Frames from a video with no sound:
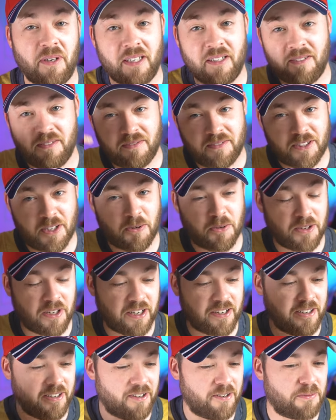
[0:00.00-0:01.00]
way, going
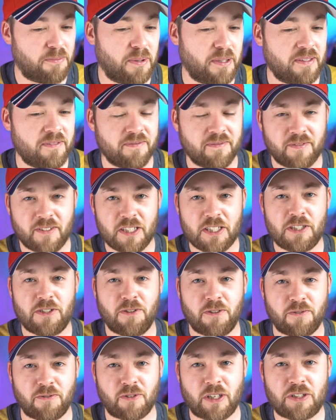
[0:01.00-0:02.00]
on here, but
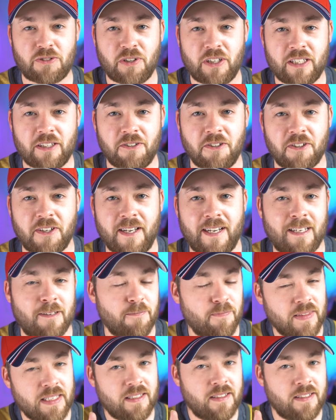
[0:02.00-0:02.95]
still frustrating to look at.